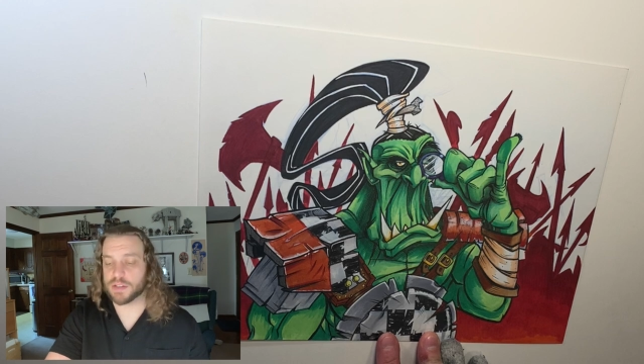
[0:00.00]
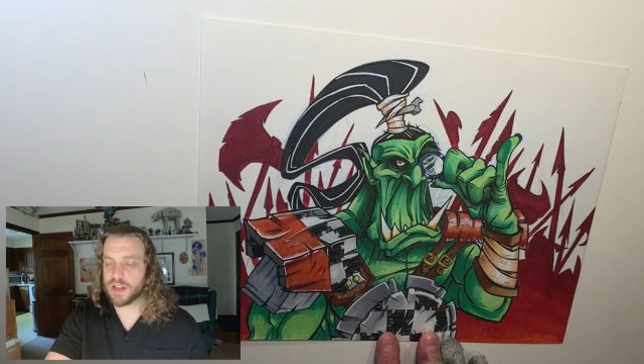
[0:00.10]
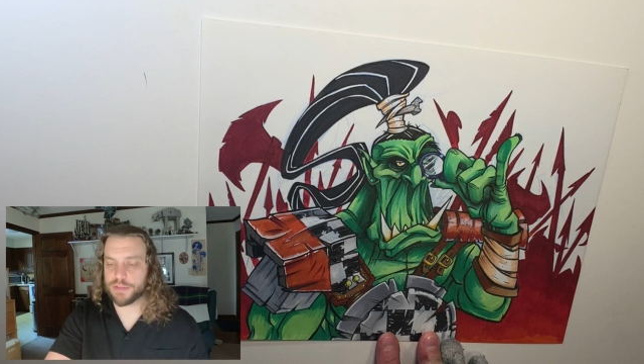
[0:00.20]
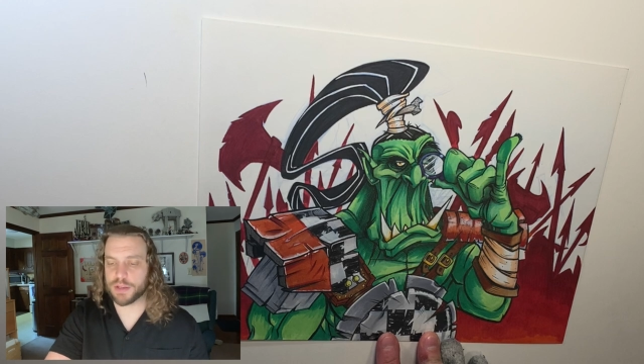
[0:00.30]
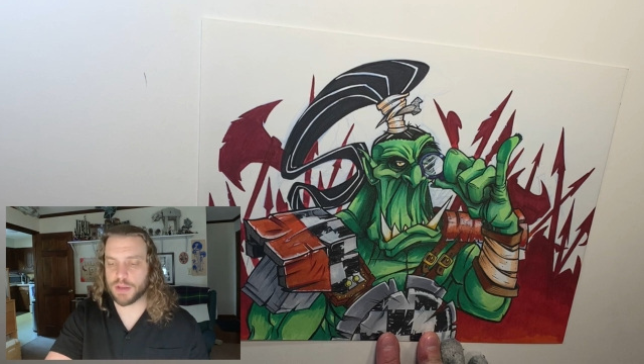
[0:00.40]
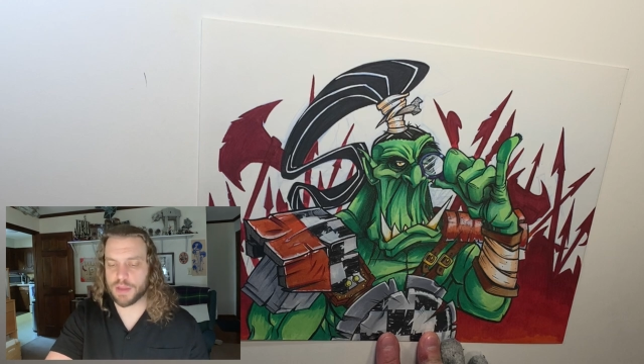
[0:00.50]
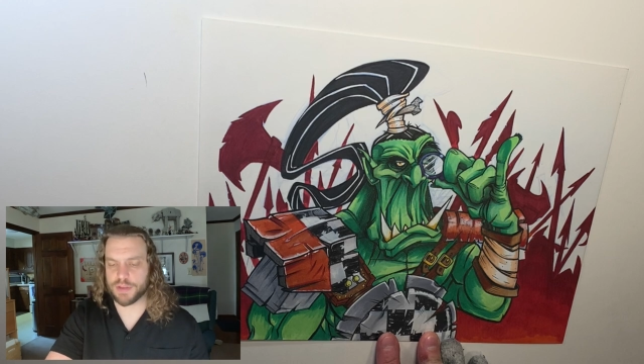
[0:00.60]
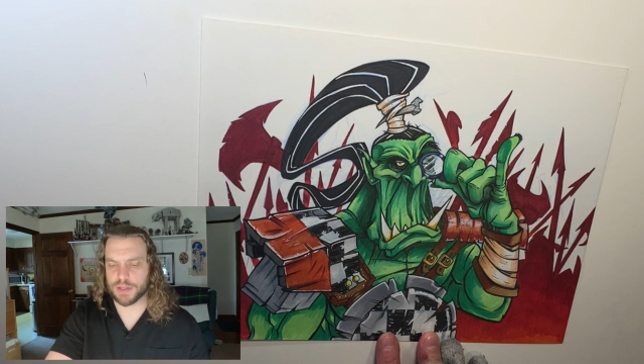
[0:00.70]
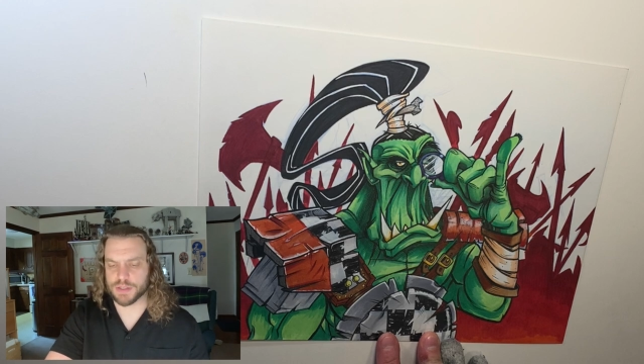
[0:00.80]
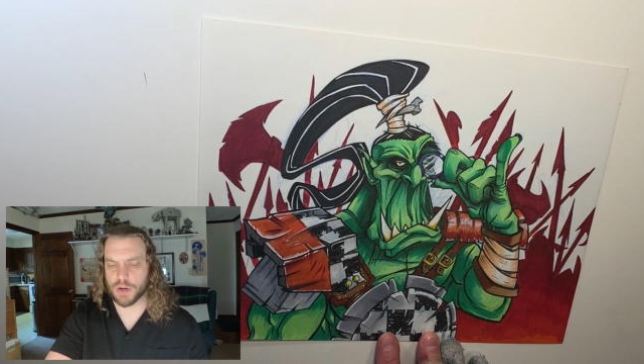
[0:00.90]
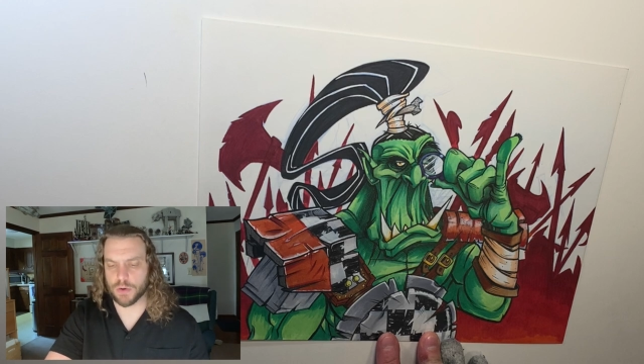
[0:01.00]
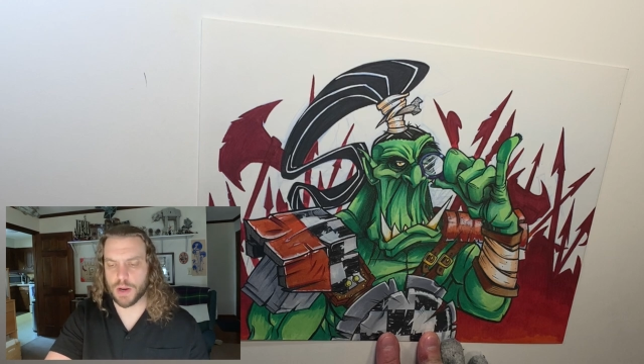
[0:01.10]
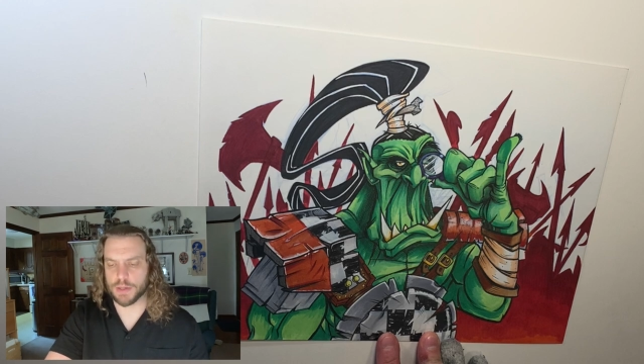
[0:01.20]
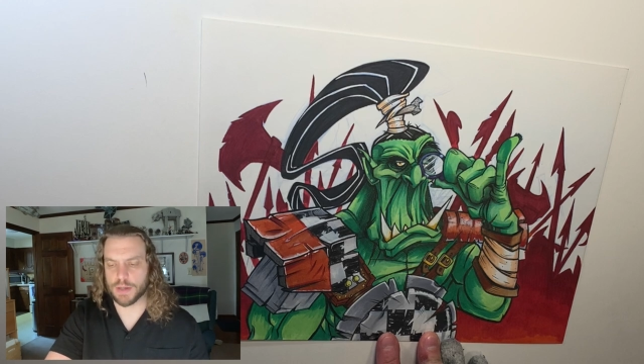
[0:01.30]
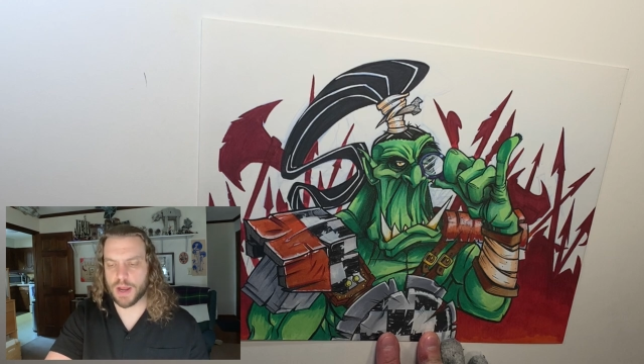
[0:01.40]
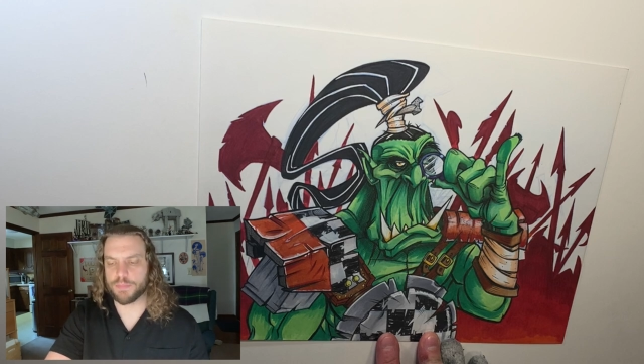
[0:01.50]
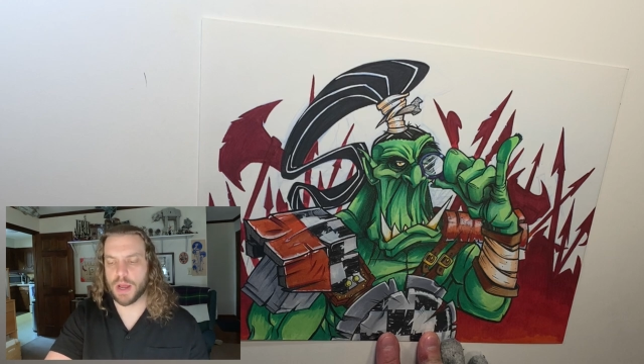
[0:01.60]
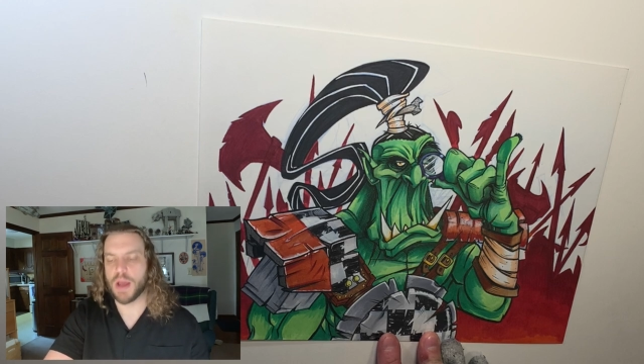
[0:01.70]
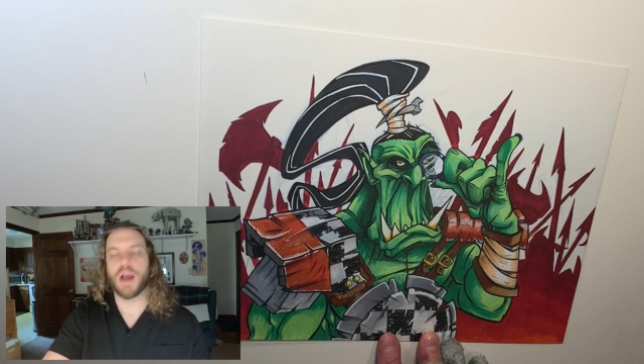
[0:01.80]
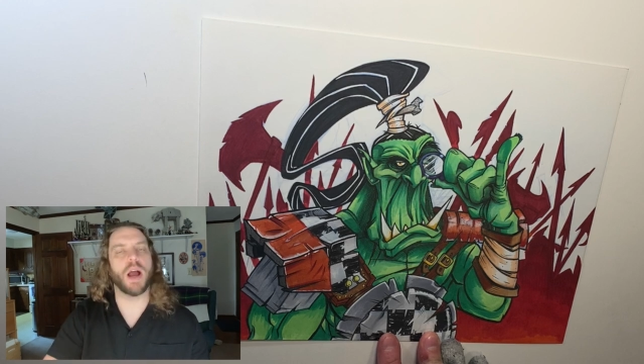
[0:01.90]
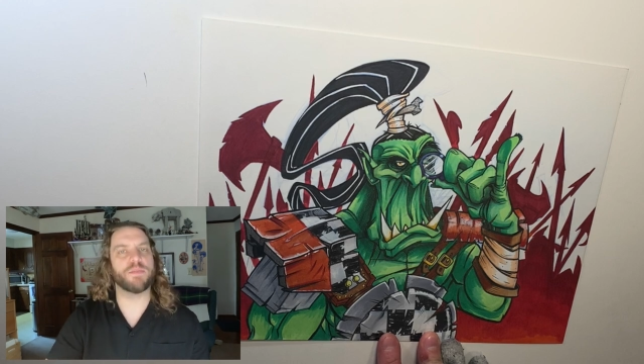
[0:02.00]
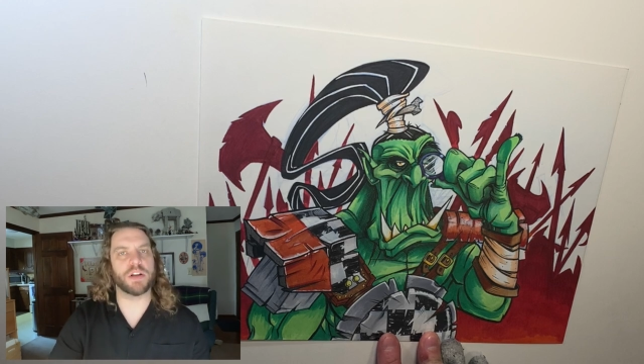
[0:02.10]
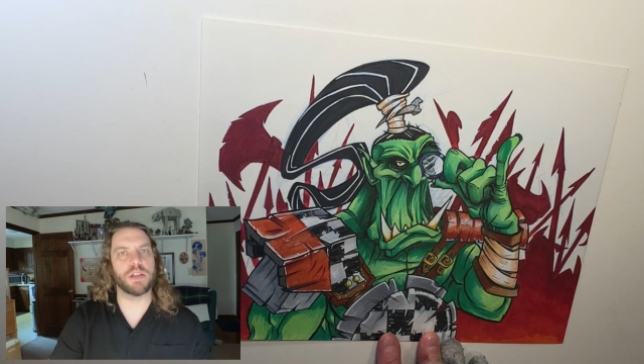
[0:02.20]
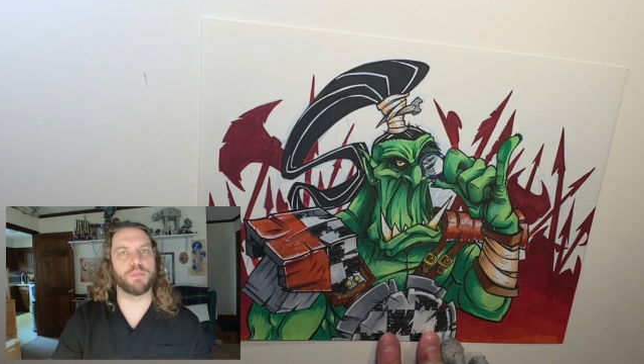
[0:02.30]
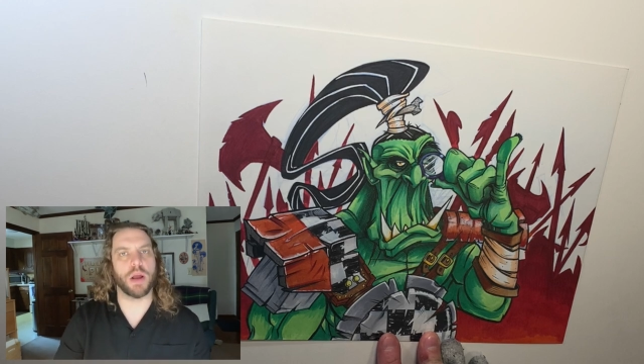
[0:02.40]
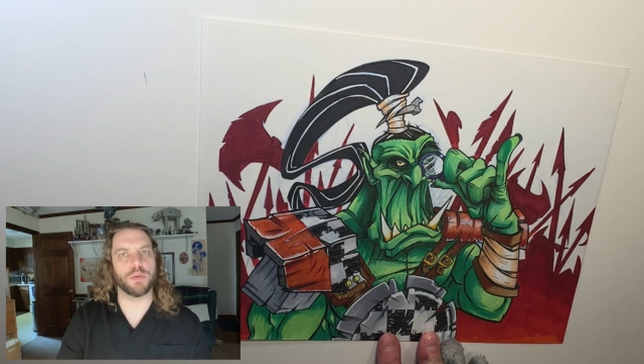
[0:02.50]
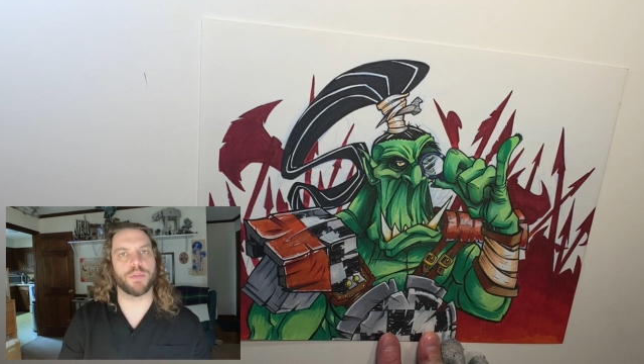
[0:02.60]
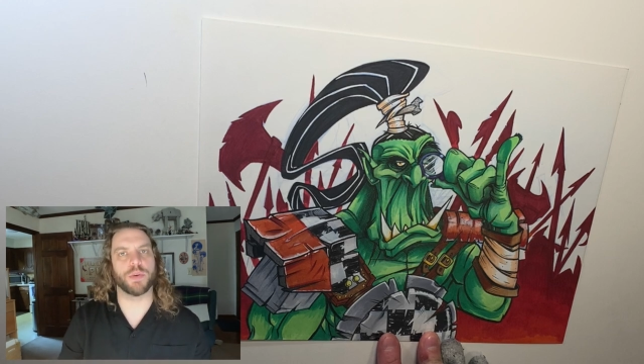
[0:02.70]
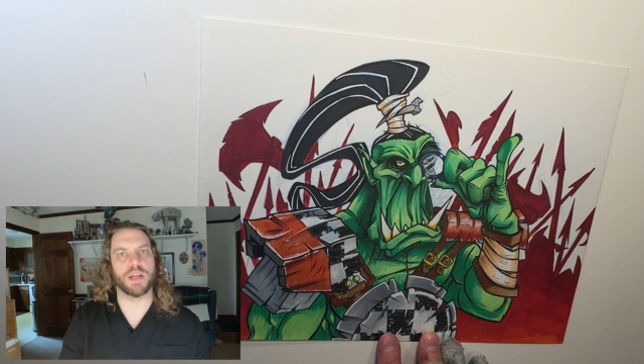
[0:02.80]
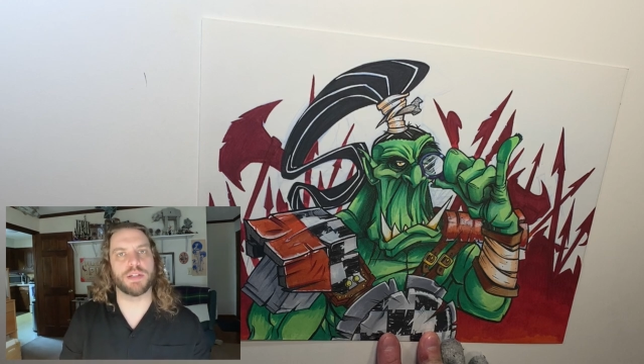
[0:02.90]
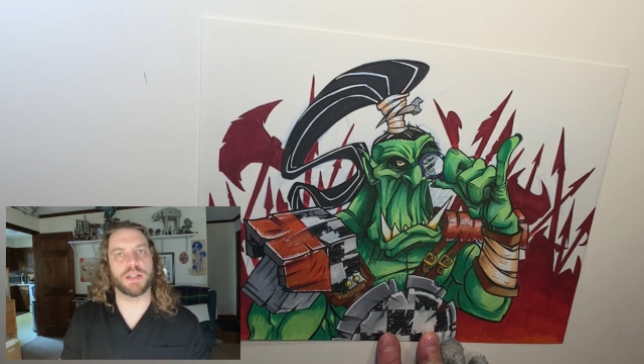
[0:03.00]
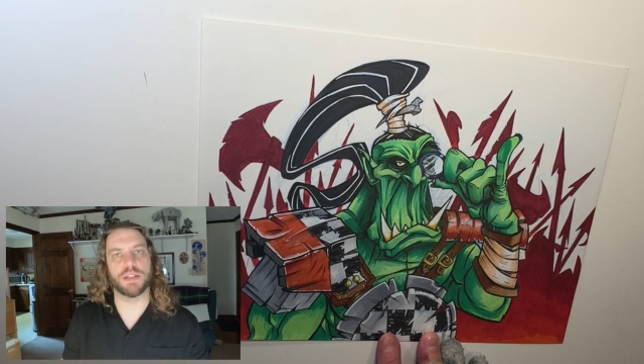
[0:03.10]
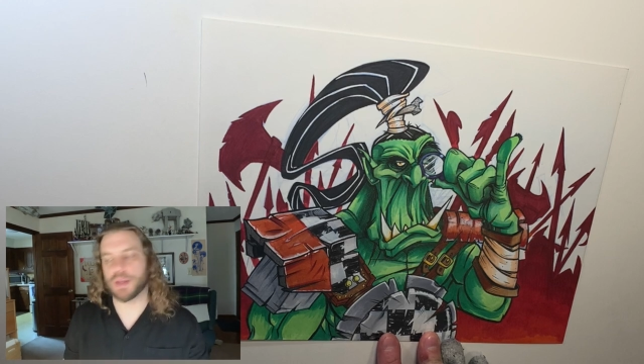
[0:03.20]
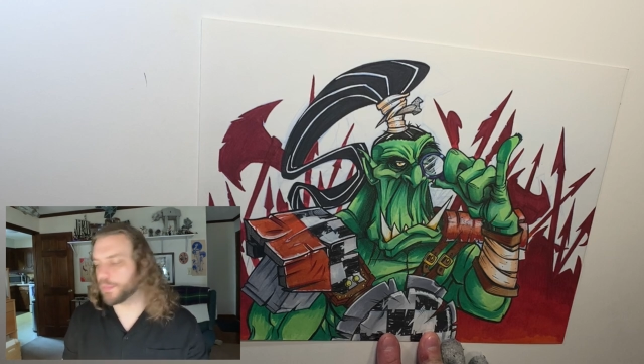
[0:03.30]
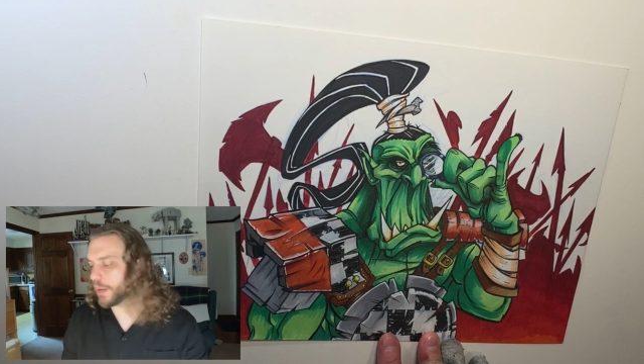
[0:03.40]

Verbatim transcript: And I think I think it's all right. I'm I'm fairly proud with what I did, and I'm,